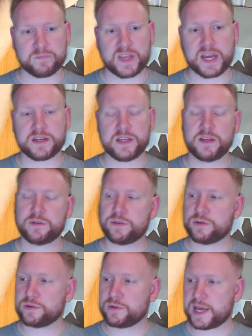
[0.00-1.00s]
And
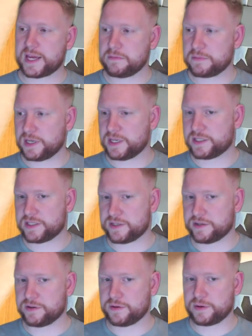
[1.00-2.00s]
you'll hate me
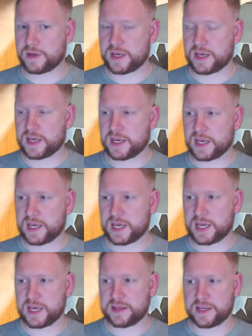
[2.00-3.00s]
to
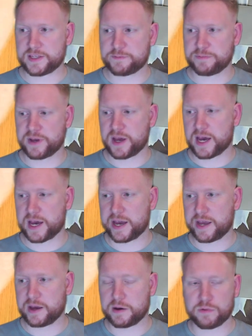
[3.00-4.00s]
hear this, but
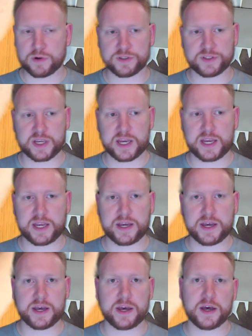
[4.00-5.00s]
I was
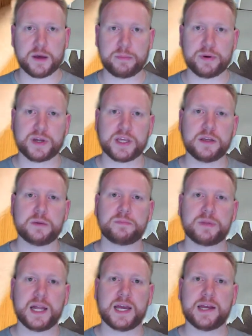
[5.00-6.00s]
a Bucky
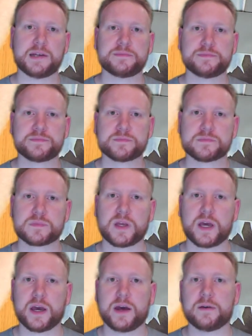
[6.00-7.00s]
player
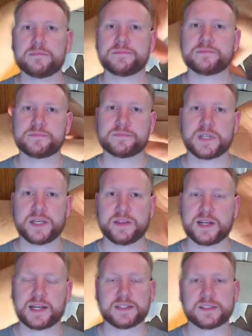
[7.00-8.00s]
in
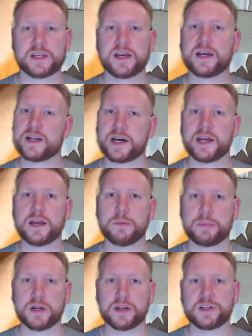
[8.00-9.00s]
the last set, and I
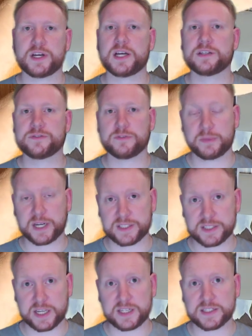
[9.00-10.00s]
apologise for my
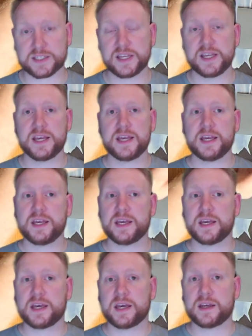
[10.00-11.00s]
sins
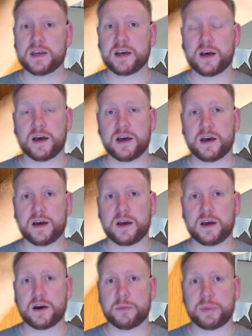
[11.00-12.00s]

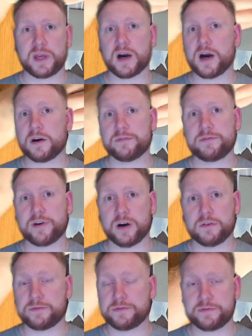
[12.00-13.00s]
on behalf
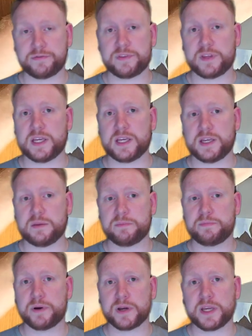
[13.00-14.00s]
of the
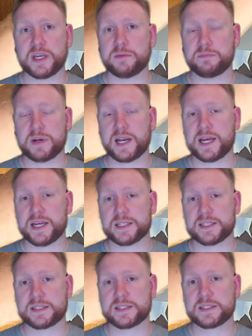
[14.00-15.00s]
Bucky
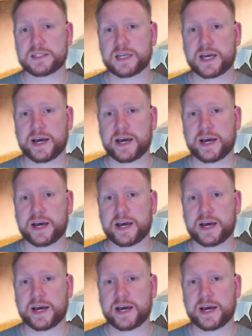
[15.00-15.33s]
players.